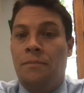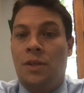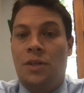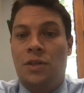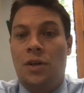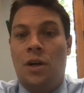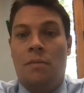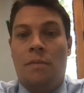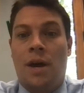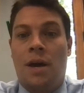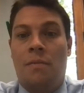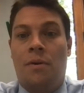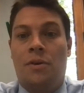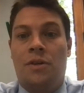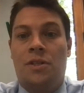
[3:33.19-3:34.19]
This young
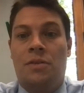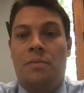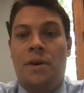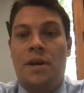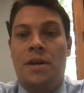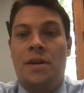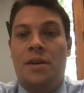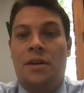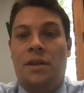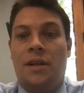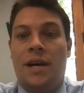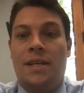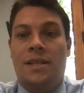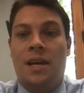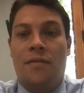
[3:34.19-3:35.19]
man participated in class